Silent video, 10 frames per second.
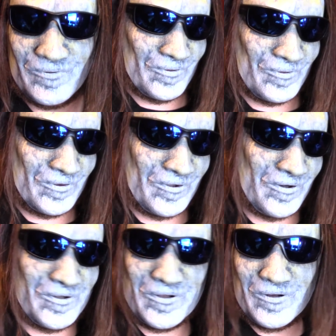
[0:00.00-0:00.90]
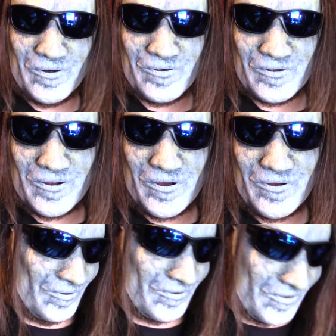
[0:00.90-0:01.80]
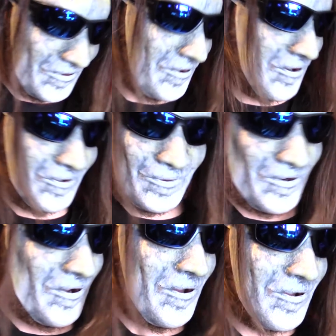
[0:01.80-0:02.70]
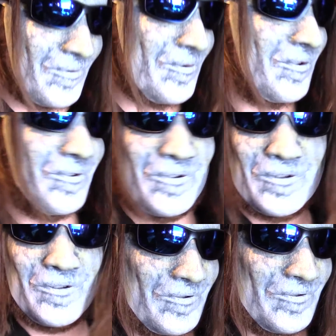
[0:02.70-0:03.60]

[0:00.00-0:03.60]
I'm starting to get over that, which is nice, man. I hate being sick.